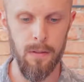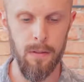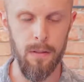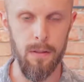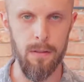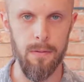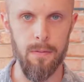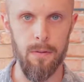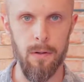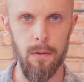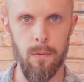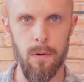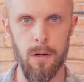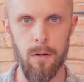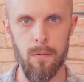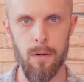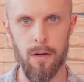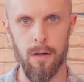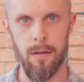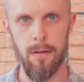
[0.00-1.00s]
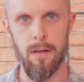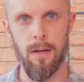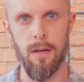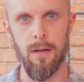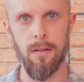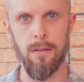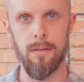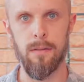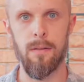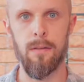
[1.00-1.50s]
It's very well
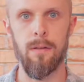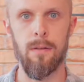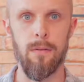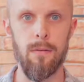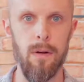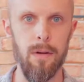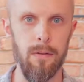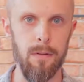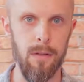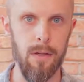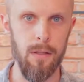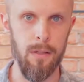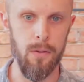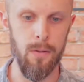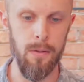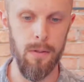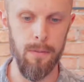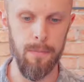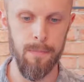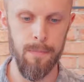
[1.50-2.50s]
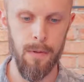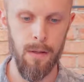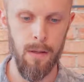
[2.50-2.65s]
recognized throughout the country.